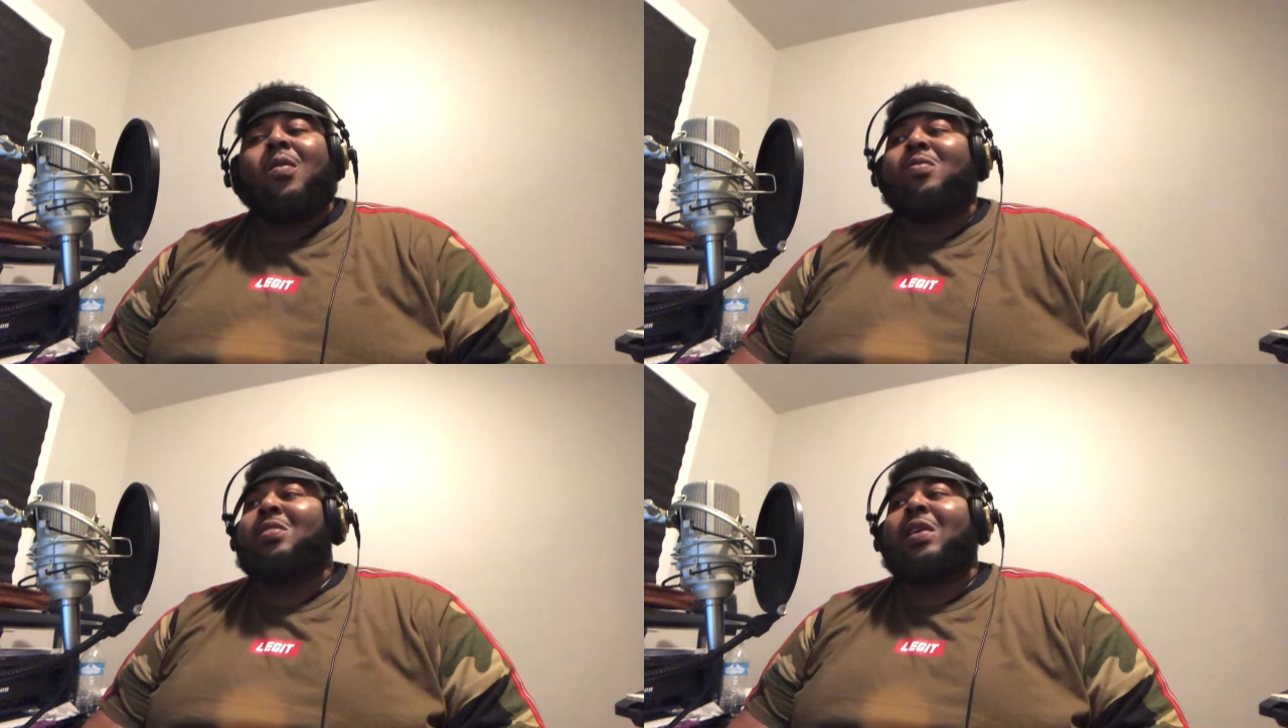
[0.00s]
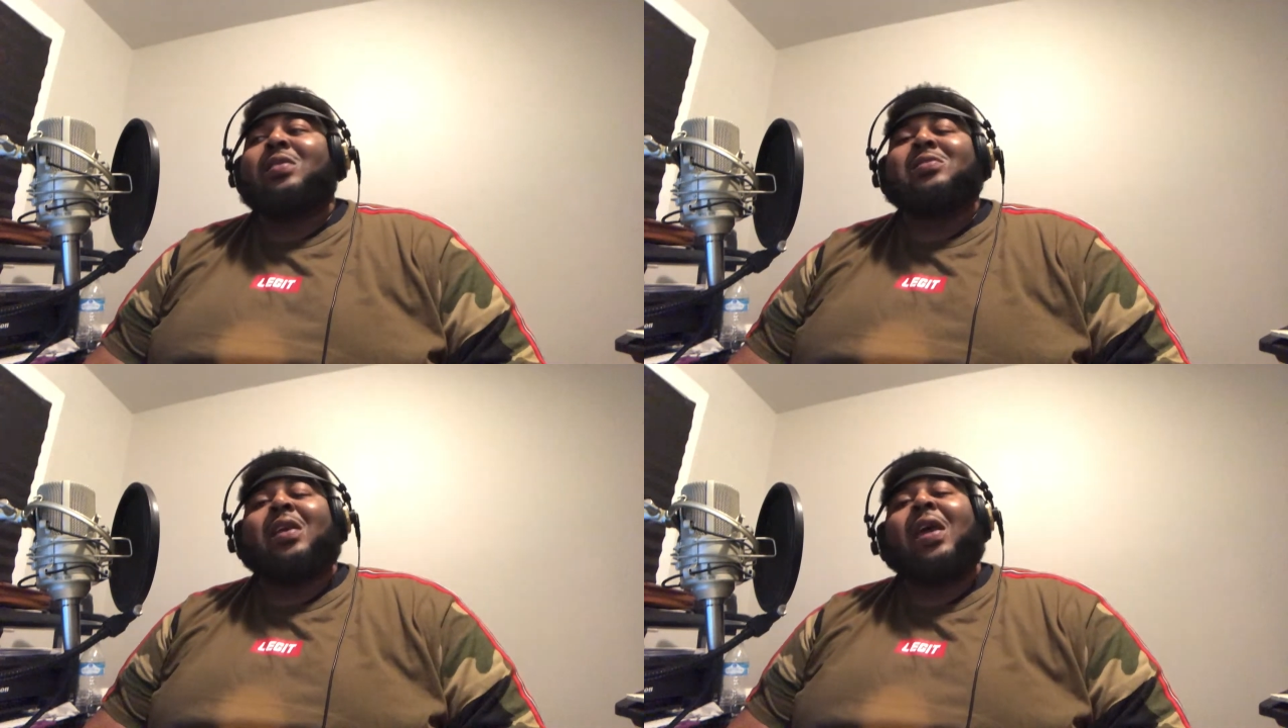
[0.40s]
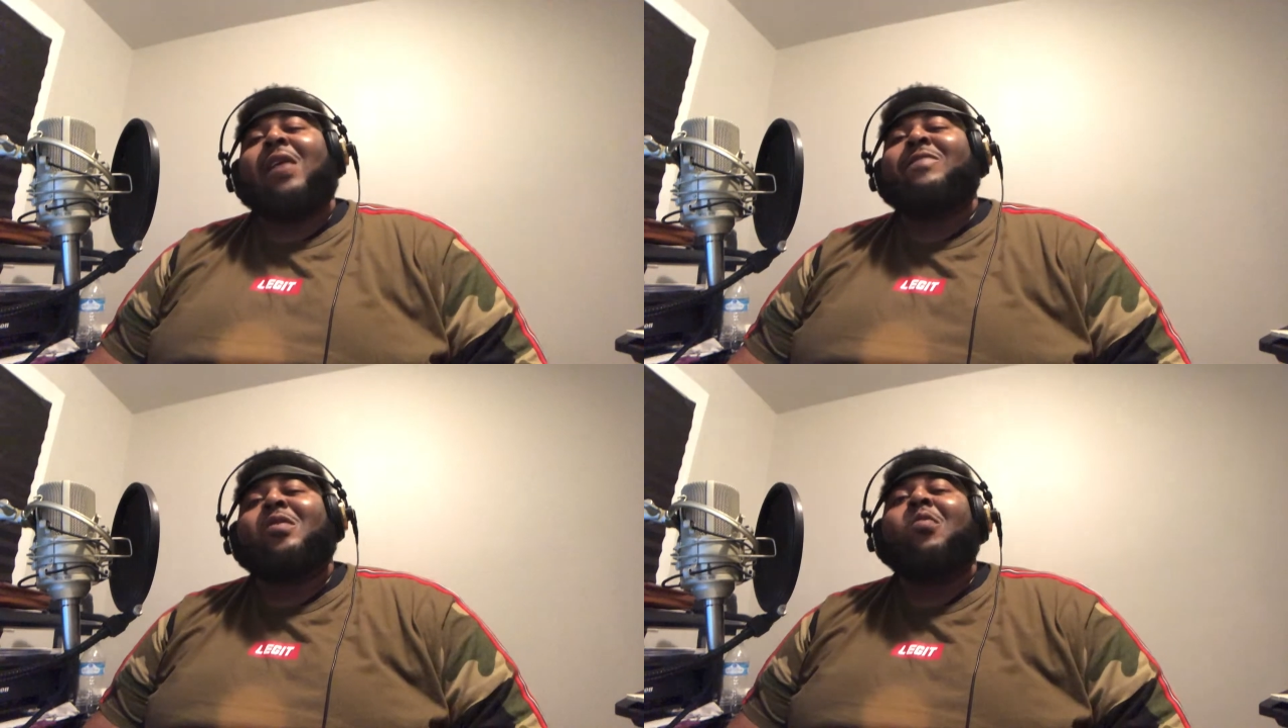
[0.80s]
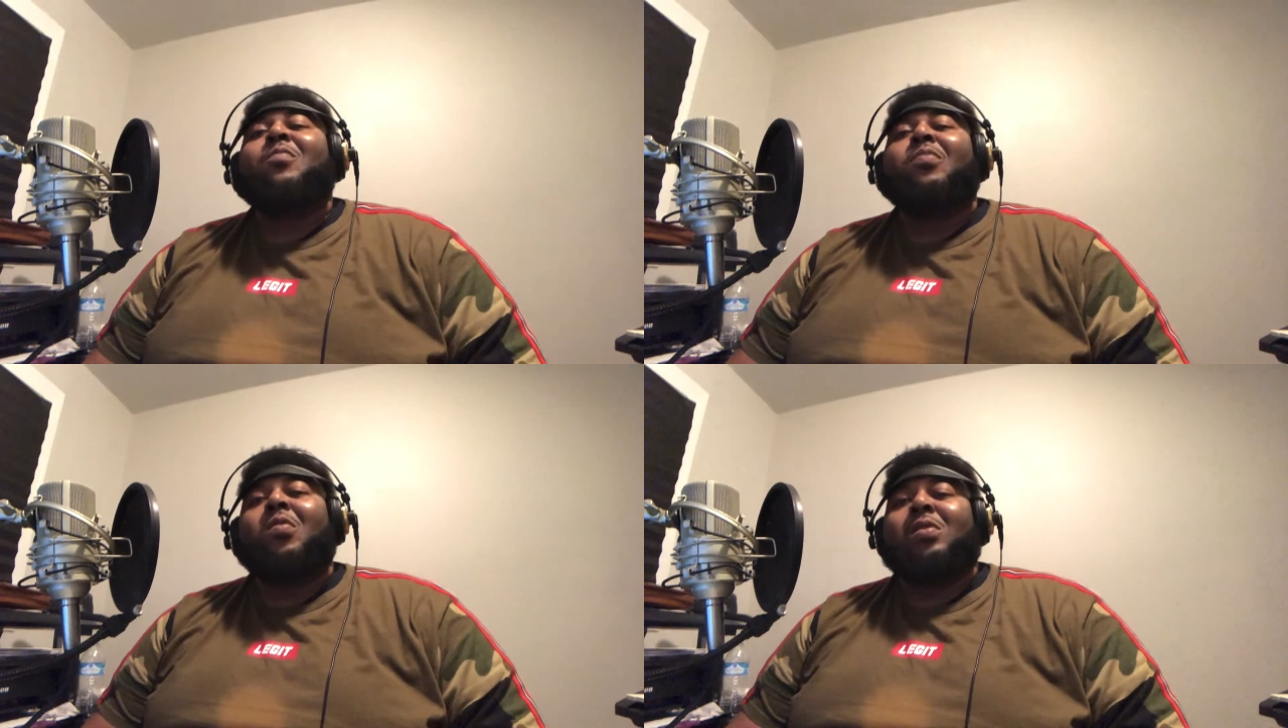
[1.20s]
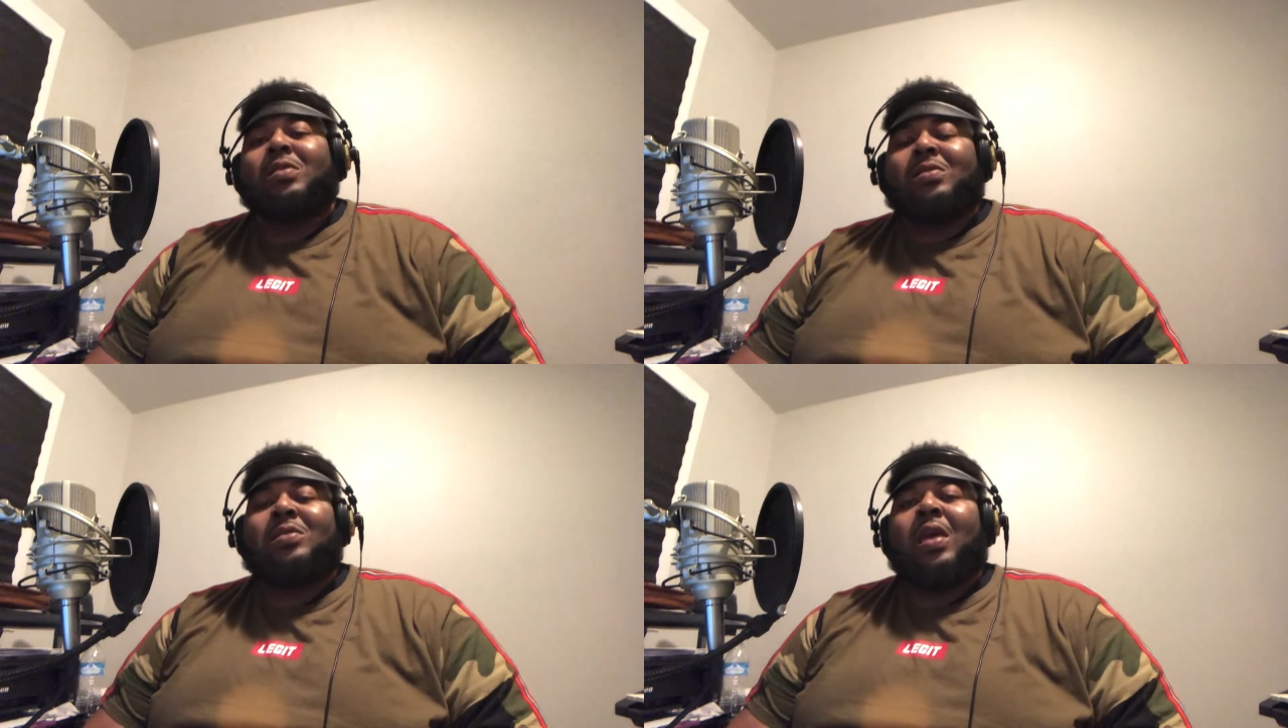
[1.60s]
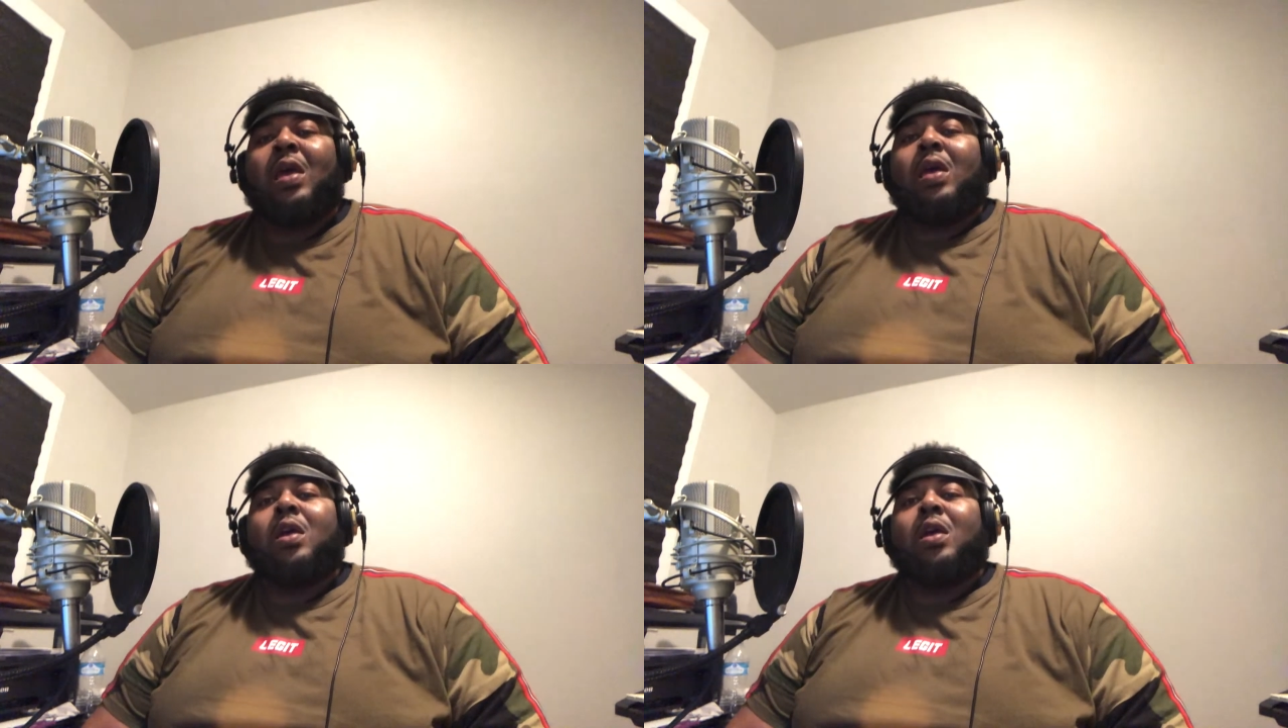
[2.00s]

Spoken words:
on things that have no importance.